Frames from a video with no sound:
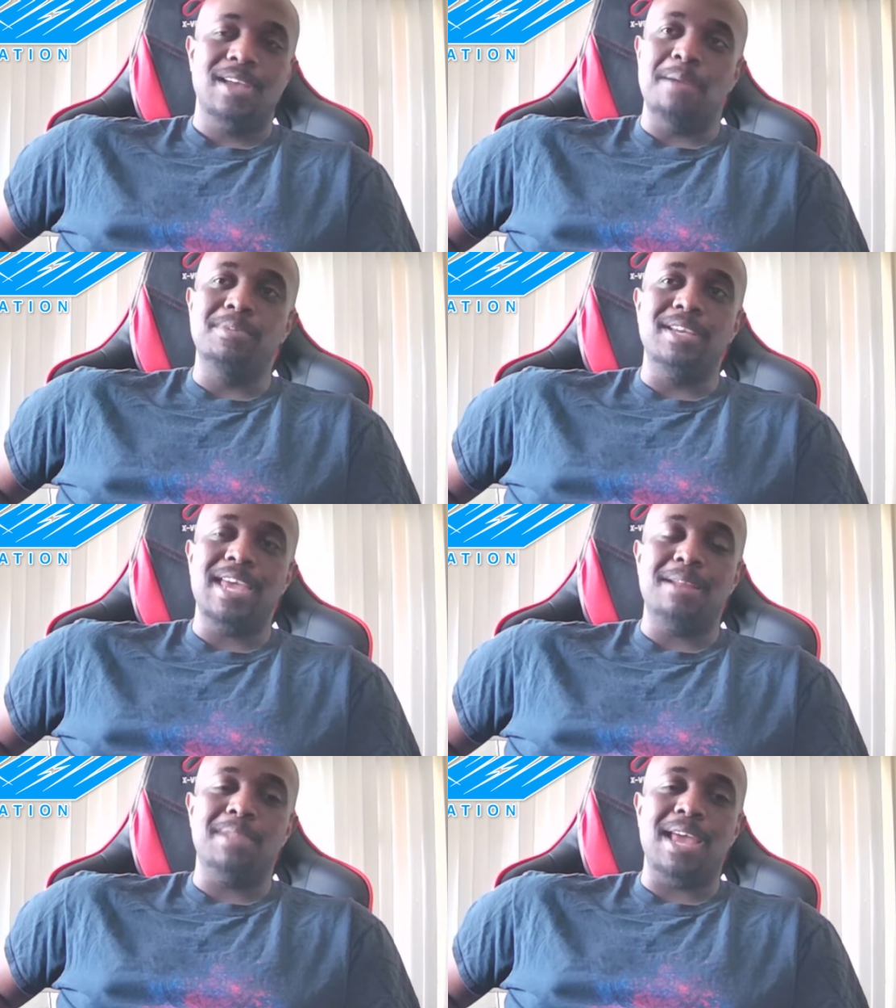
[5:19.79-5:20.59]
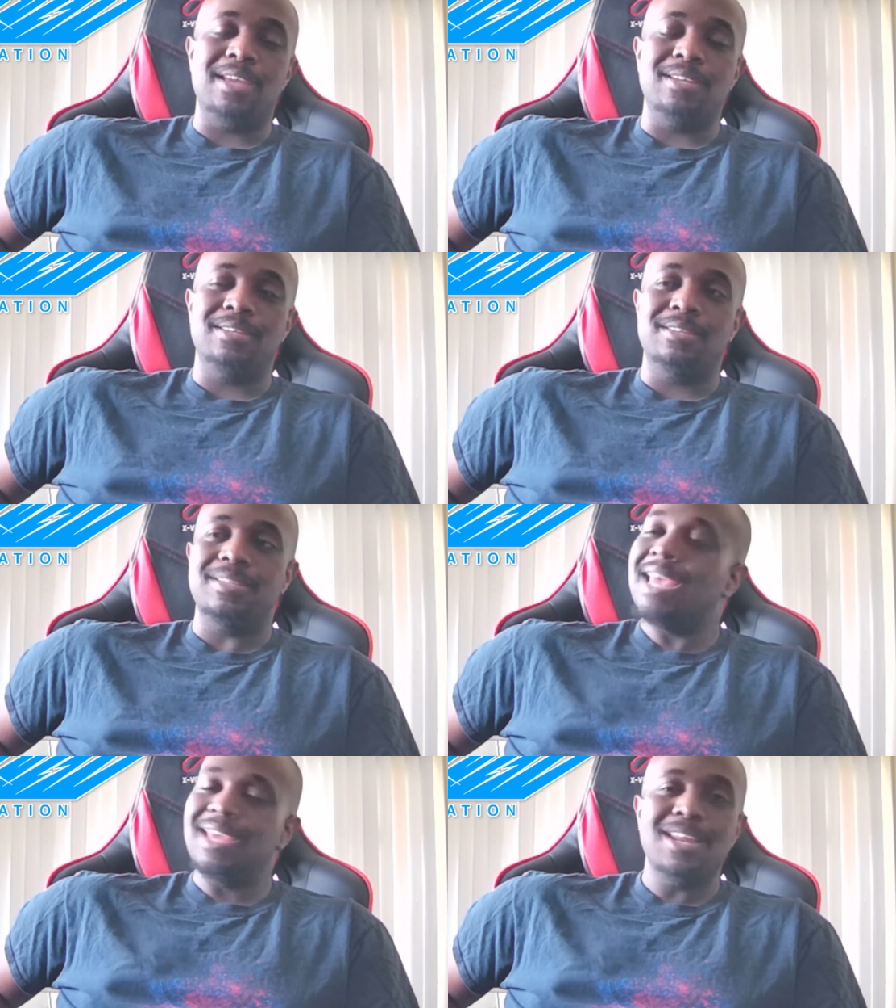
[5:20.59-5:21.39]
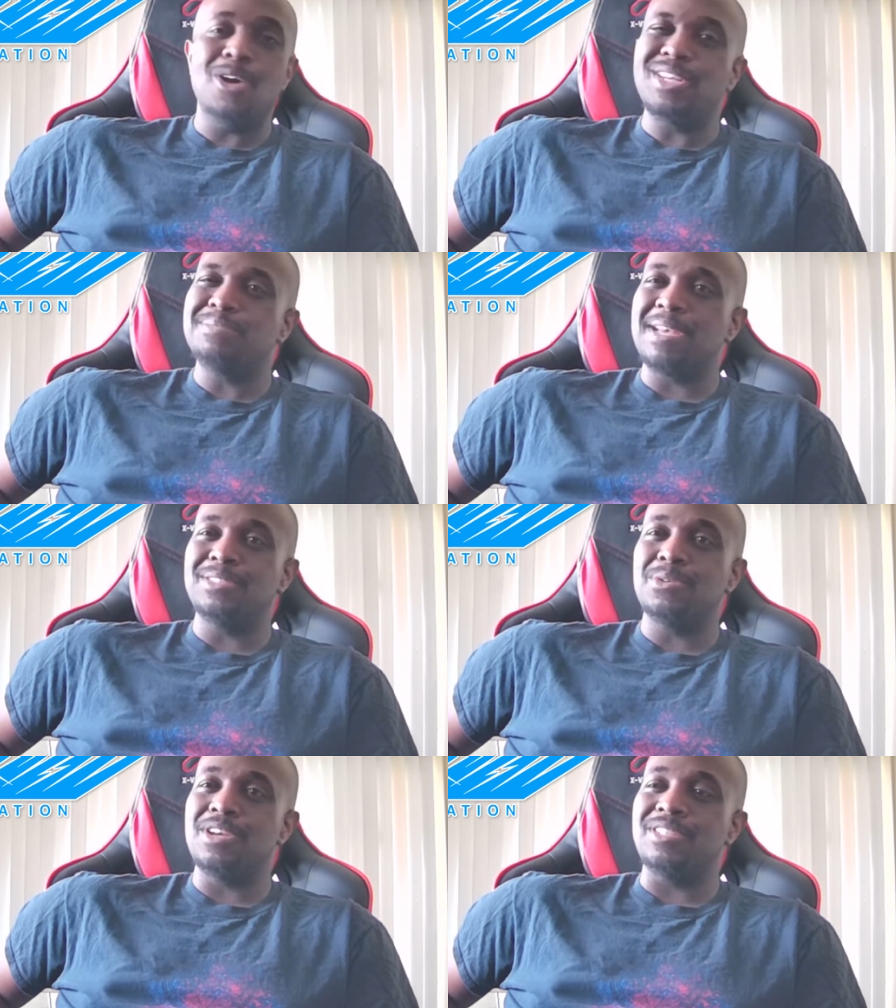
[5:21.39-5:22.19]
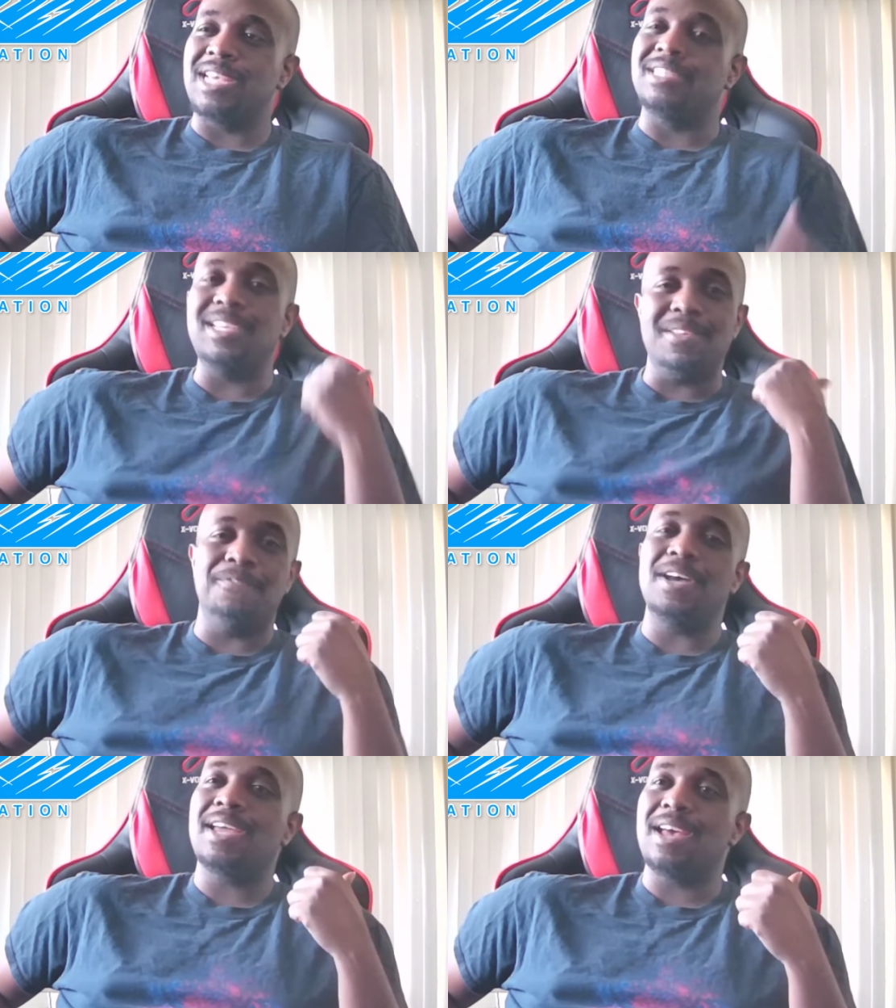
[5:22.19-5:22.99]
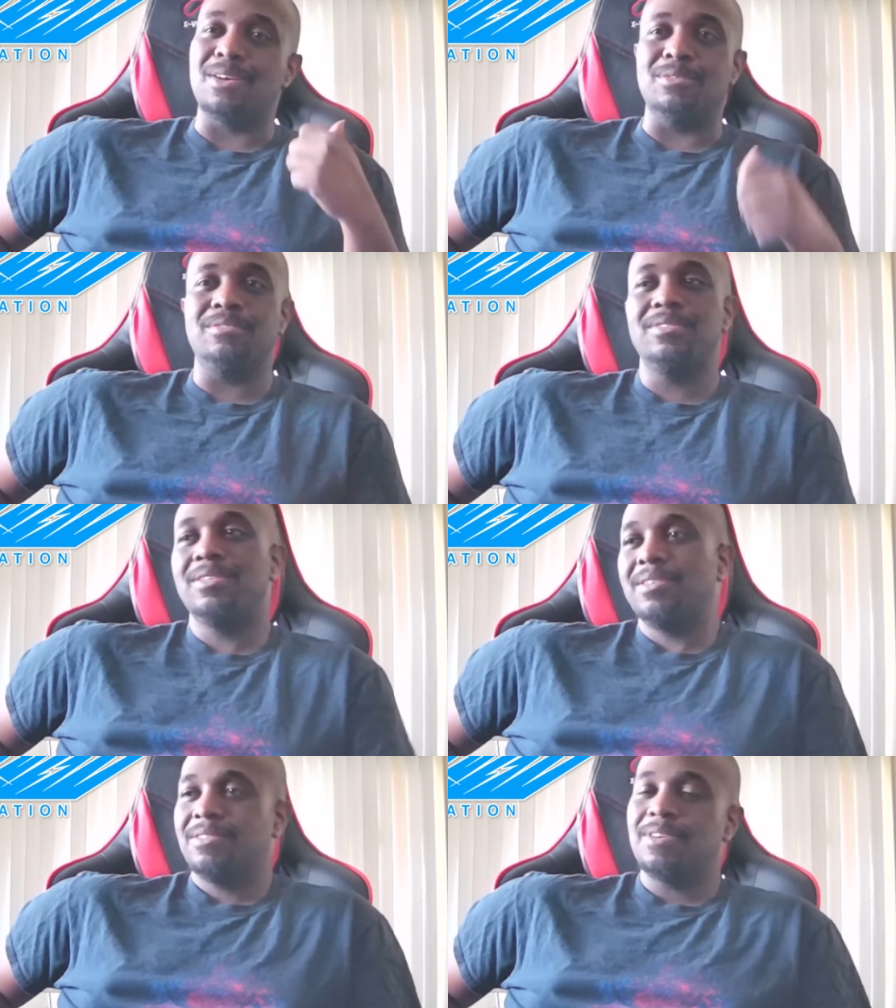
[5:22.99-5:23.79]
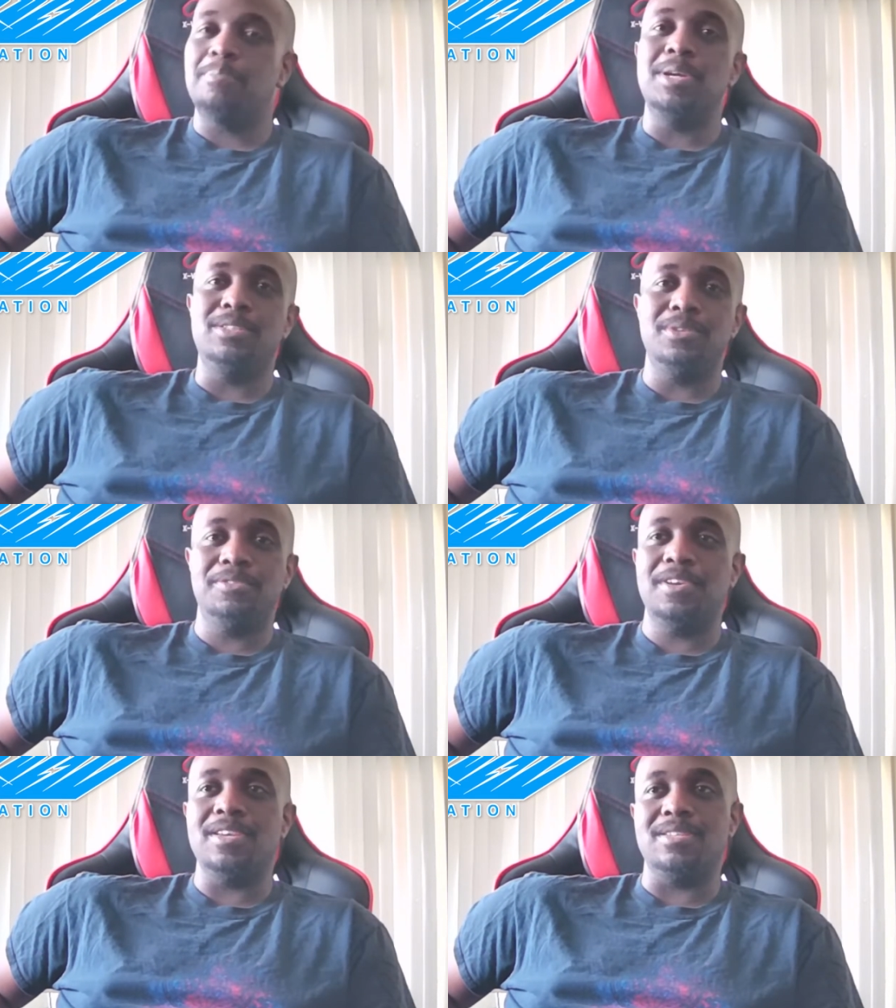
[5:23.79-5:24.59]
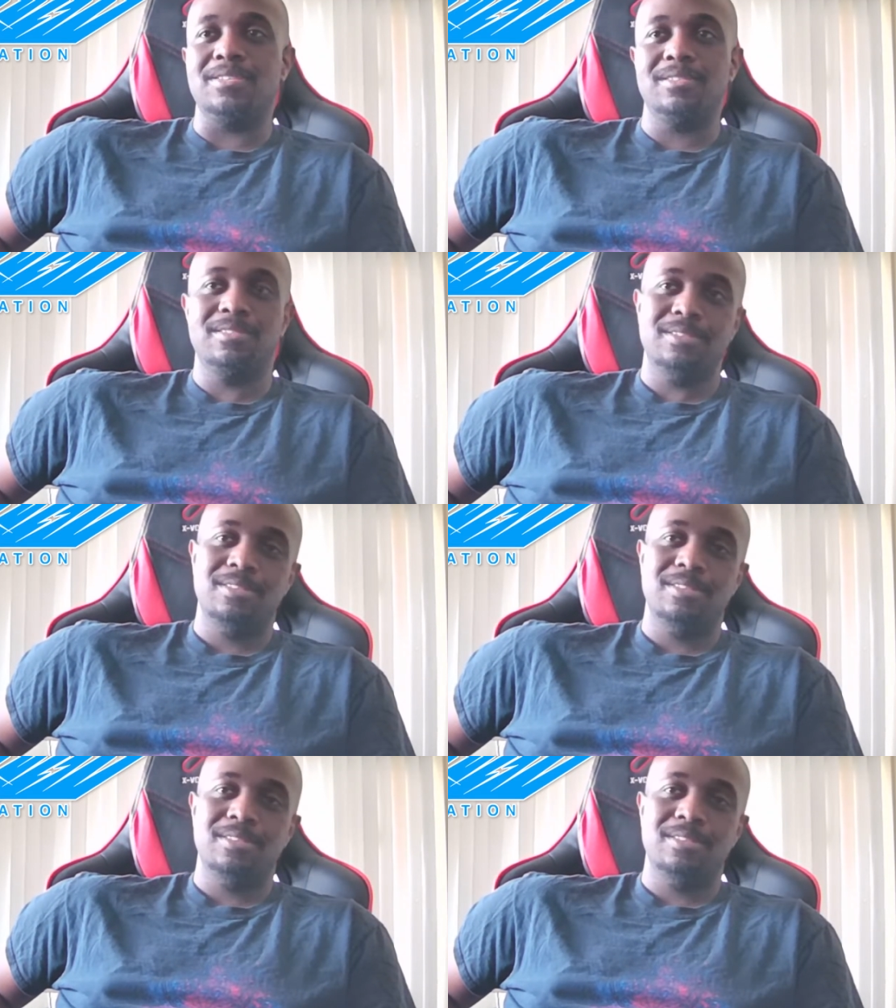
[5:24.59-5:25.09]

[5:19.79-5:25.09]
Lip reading: I'm gonna look at him like, nigga, no, this is my studio session. Get the fuck out. If I punch you in the face.